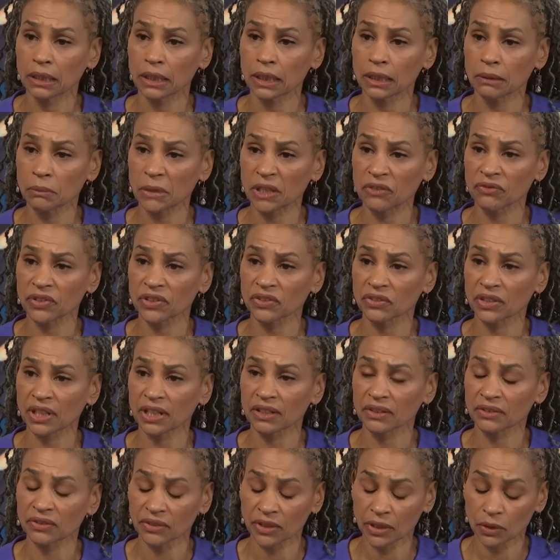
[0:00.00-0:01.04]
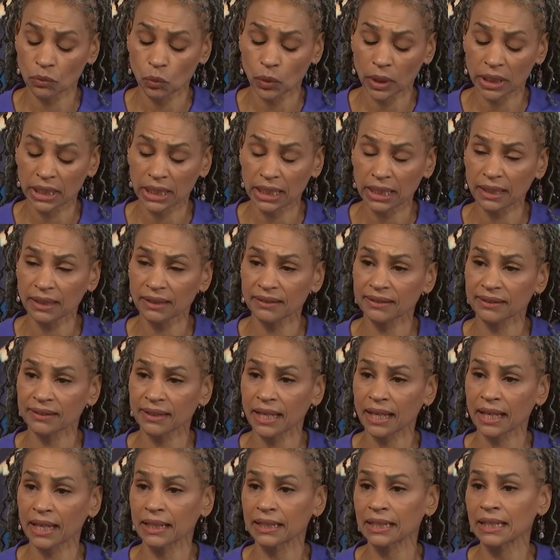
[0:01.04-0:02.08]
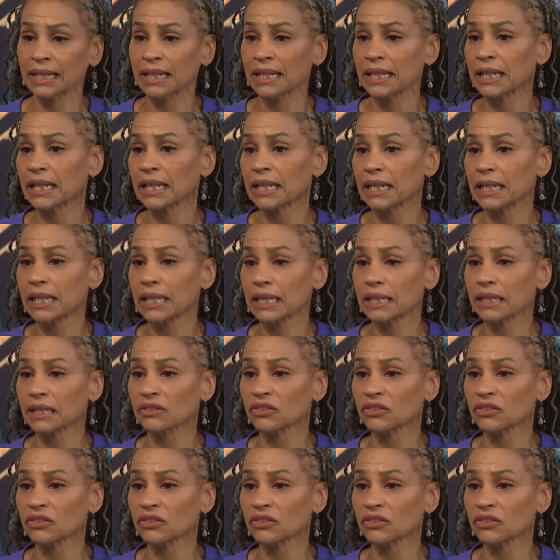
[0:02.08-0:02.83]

in Memphis, Tennessee, when he said, It